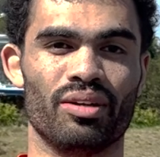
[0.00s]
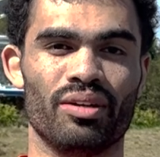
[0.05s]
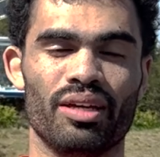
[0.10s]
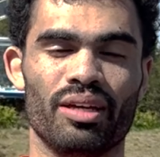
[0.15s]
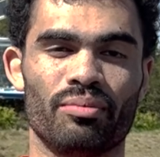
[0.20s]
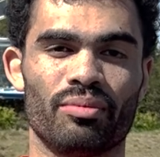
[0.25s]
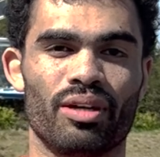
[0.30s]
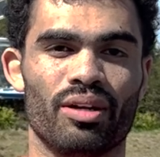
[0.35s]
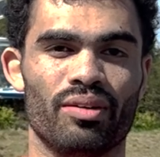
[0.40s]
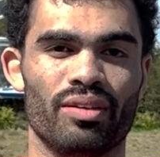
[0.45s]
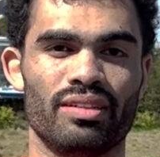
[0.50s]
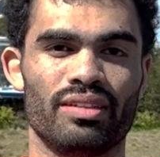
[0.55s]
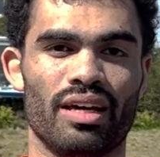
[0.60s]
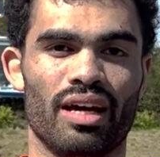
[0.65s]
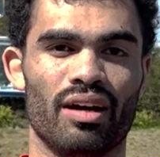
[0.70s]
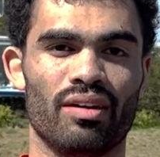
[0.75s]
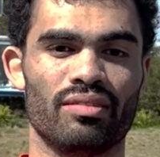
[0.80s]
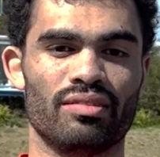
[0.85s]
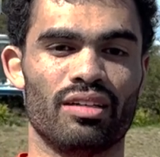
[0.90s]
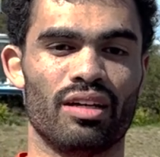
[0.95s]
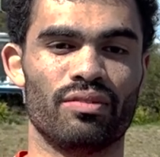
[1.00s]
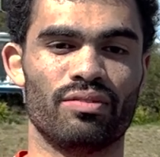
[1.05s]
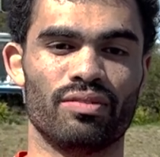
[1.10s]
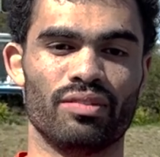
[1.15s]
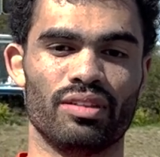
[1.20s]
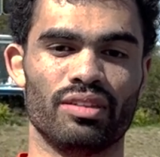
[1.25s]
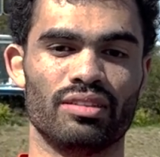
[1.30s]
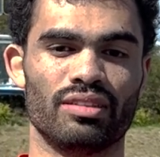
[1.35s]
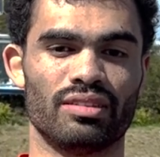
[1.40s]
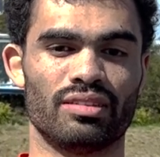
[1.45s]
him going down
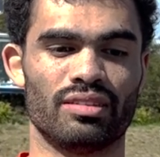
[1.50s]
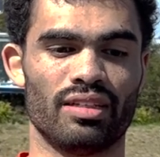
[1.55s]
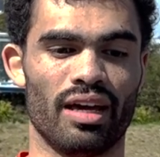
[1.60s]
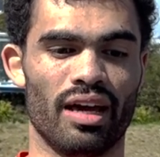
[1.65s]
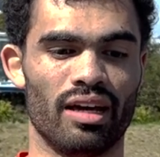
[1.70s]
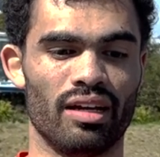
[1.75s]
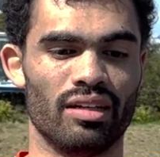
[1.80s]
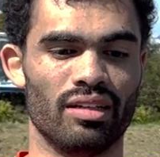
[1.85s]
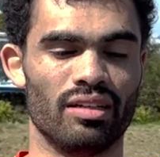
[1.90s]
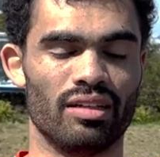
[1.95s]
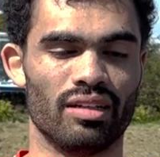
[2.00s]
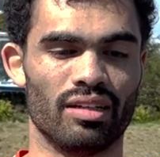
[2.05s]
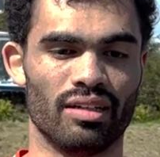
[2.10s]
definitely just added,